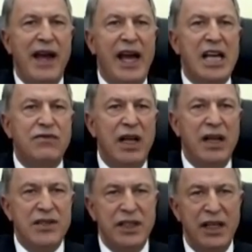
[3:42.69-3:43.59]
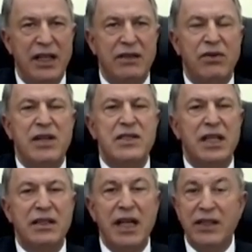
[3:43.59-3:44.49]
as well as the
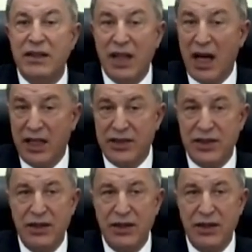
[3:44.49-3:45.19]
transatlantic ties.